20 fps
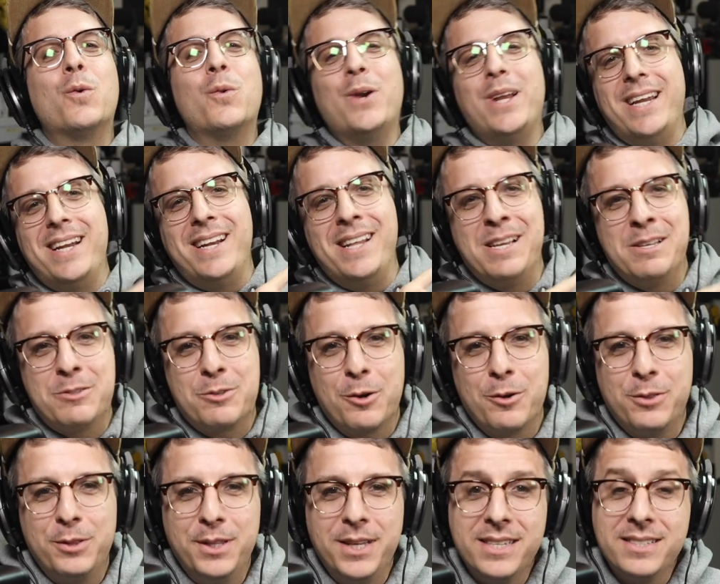Greetings,
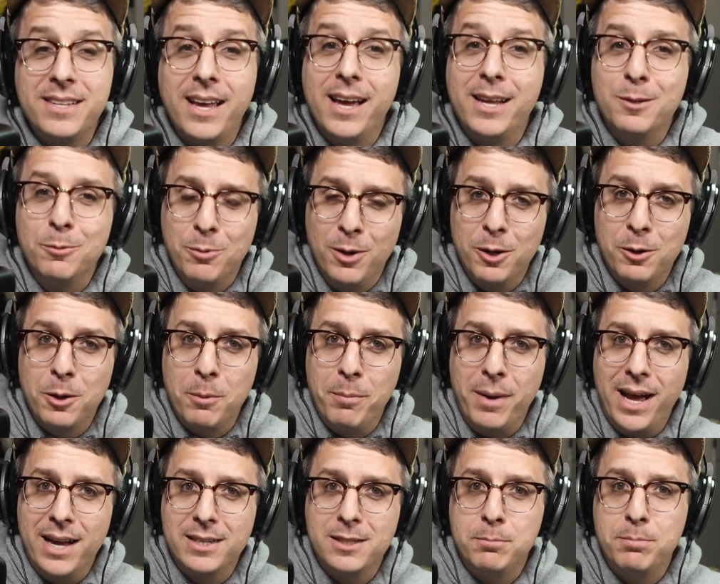Earthlings, and welcome
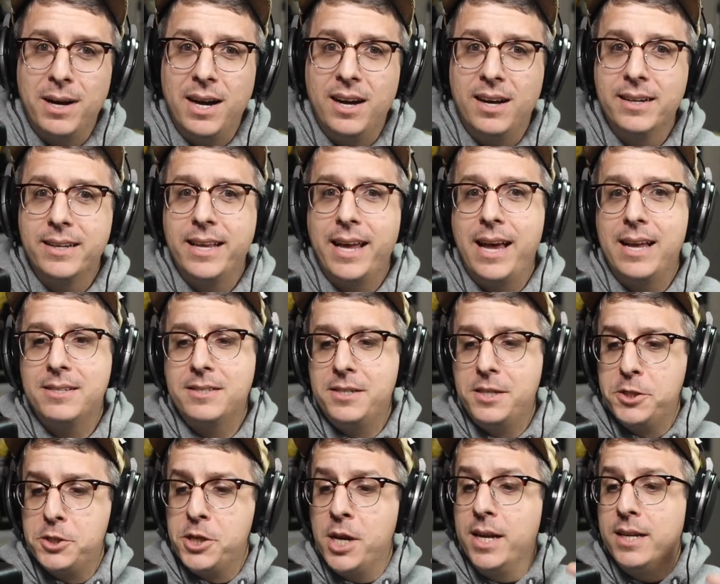back to
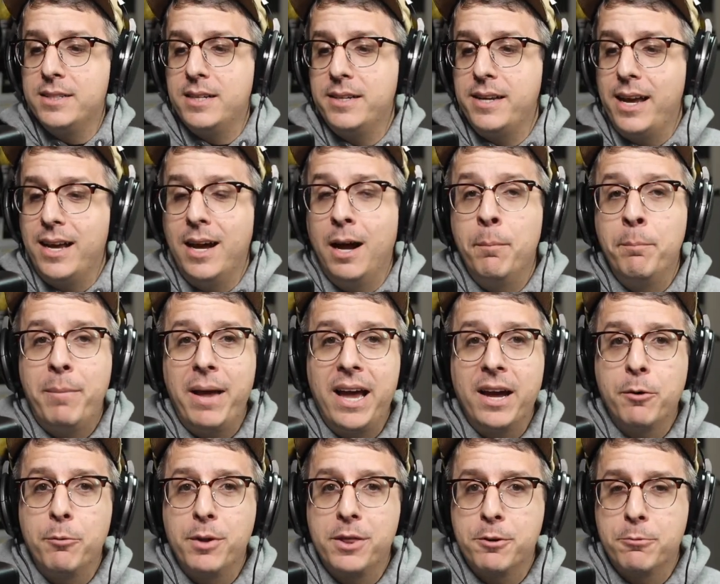Podcastage. Today I'm
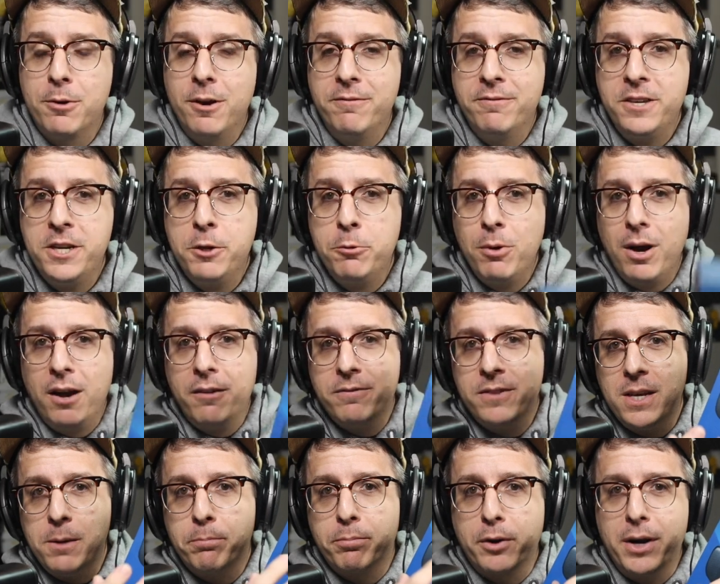back with a review of
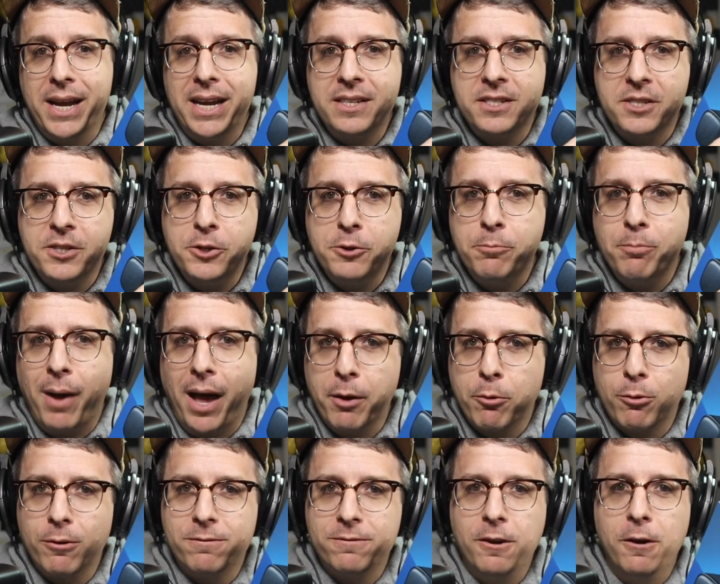the brand new
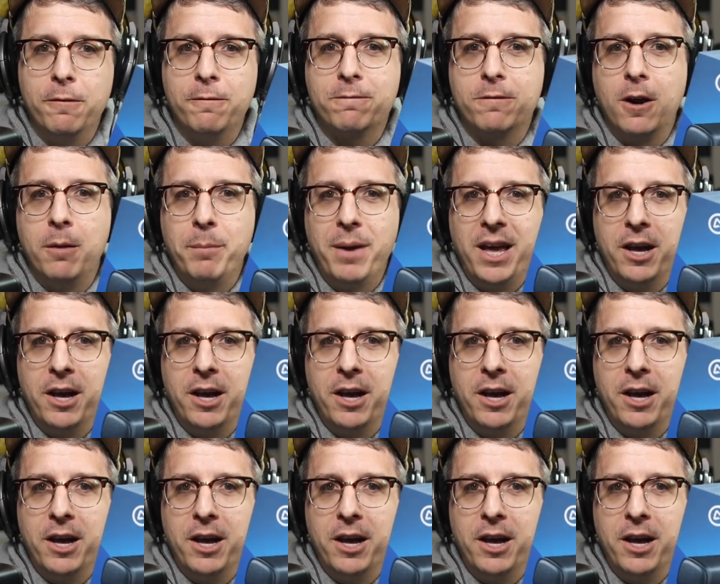microphone from